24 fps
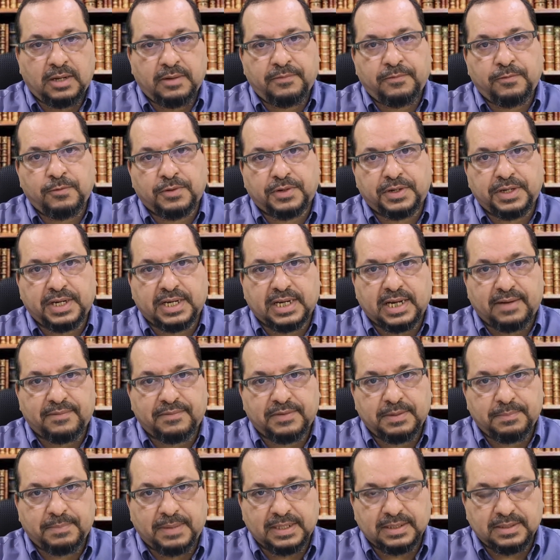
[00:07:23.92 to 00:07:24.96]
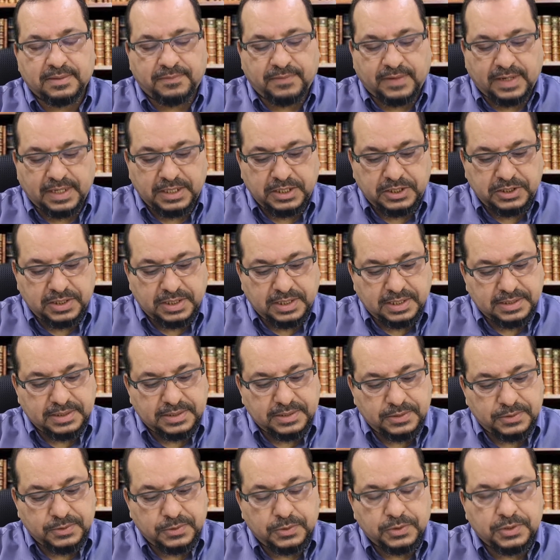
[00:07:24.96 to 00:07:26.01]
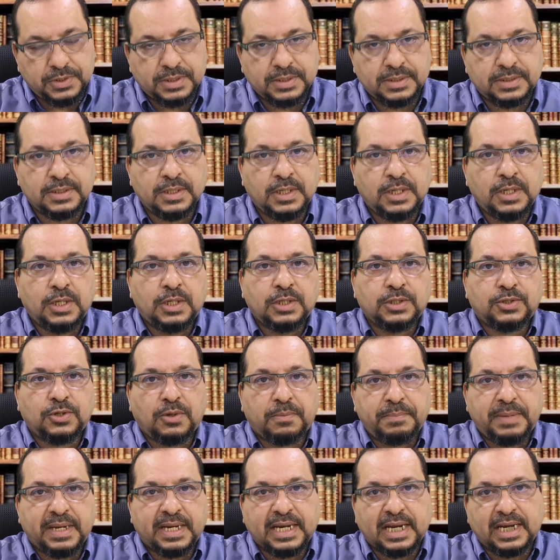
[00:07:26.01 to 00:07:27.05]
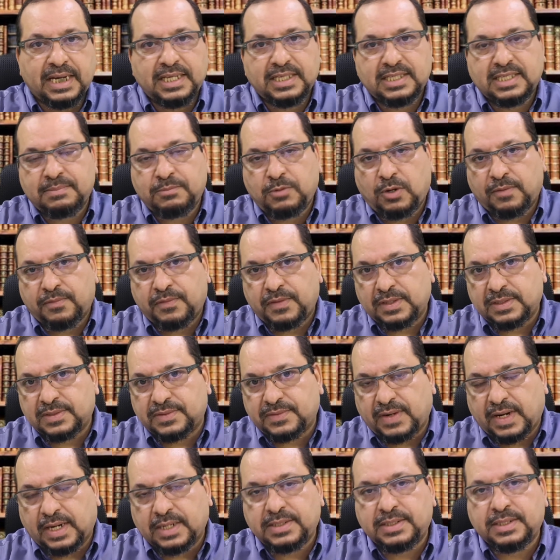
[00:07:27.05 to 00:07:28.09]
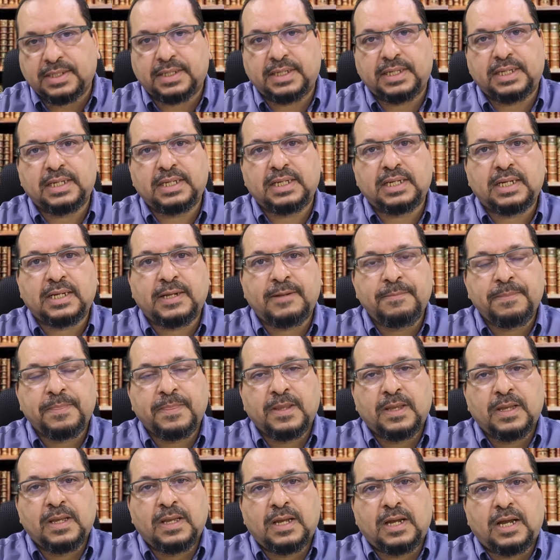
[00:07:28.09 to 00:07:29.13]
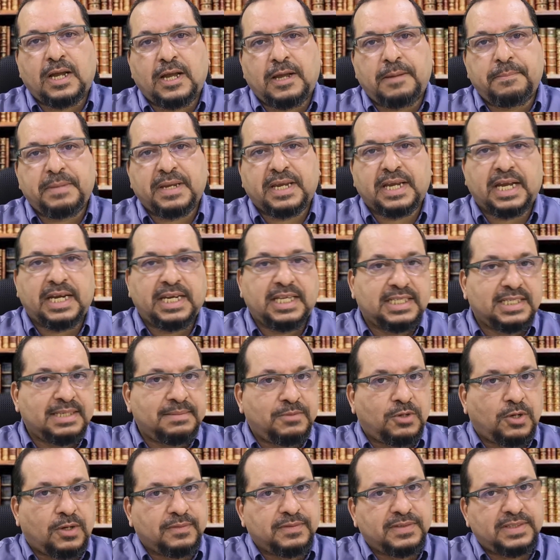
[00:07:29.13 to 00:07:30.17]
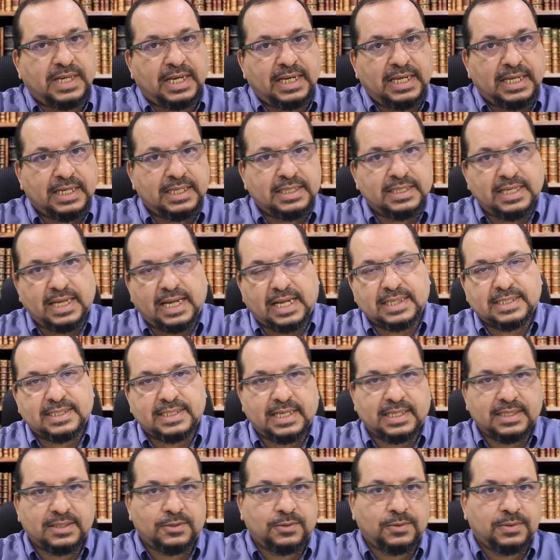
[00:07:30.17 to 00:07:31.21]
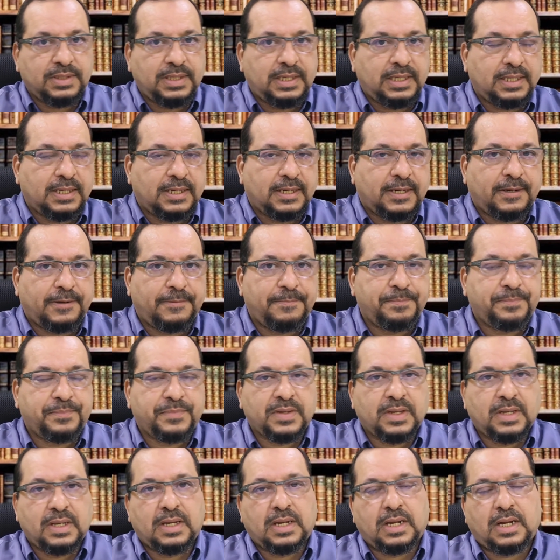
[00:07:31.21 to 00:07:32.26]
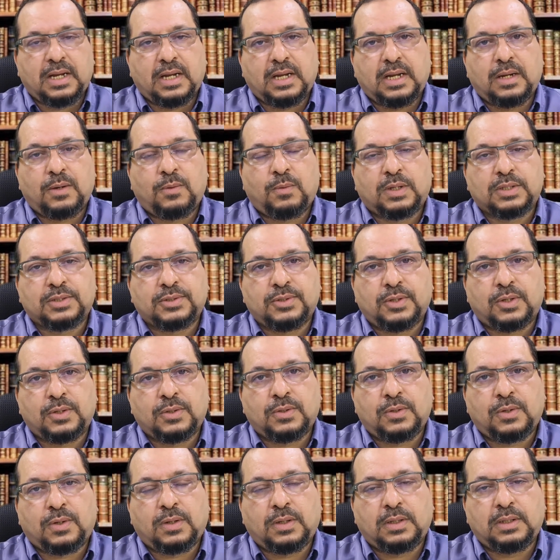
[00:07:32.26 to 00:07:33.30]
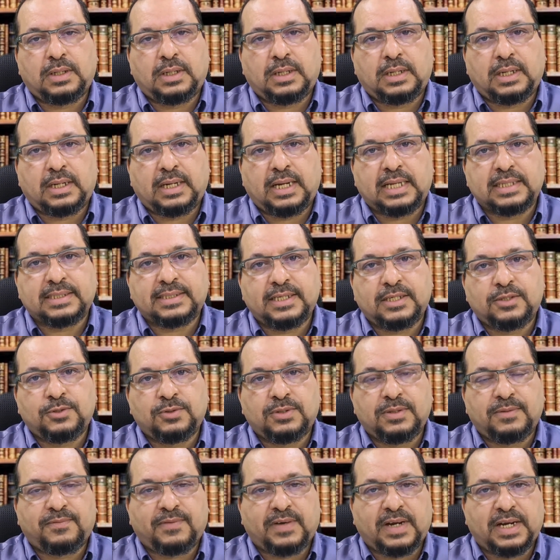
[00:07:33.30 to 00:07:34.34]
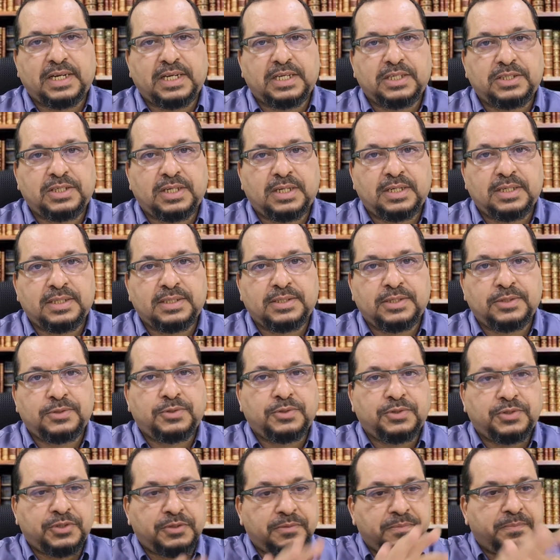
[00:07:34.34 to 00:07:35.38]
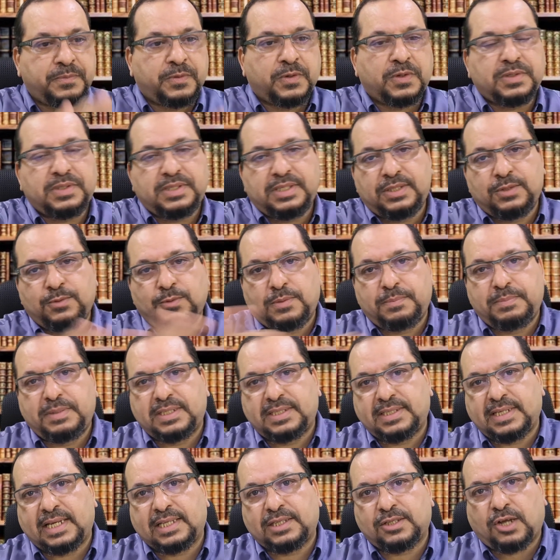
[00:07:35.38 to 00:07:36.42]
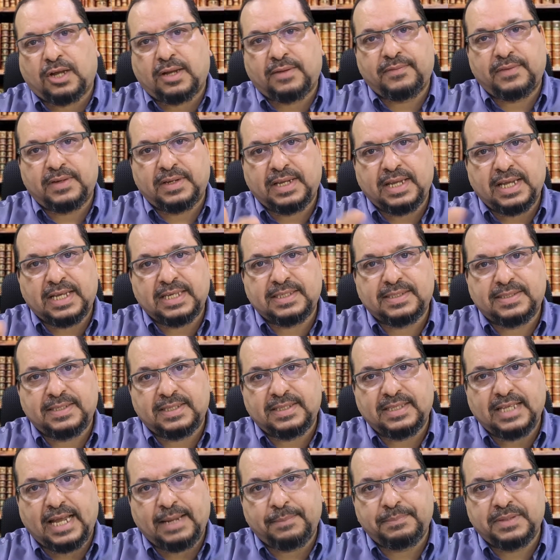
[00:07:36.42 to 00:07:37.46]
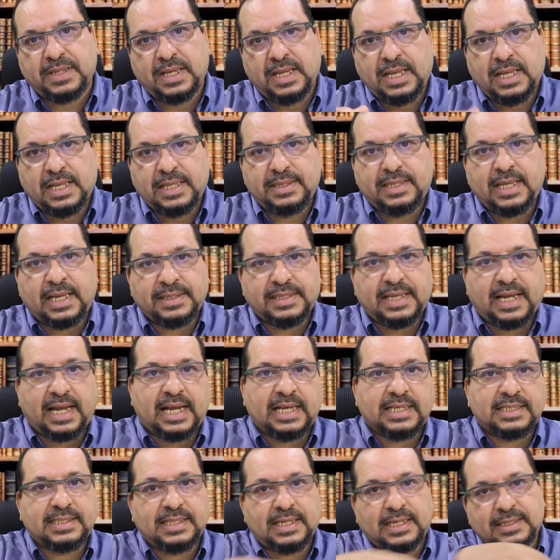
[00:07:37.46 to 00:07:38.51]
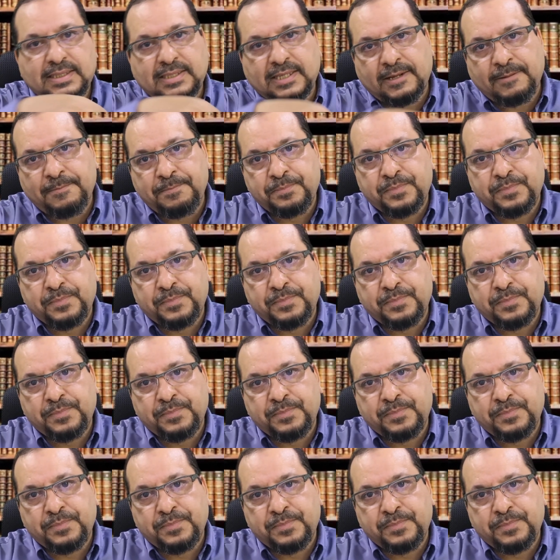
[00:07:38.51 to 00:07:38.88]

full recovery by the financial institutions. So mechanism of restructuring, mechanism of selling the assets to the what's so-called asset to the financial institution, proceed will be set off against the debt, then the asset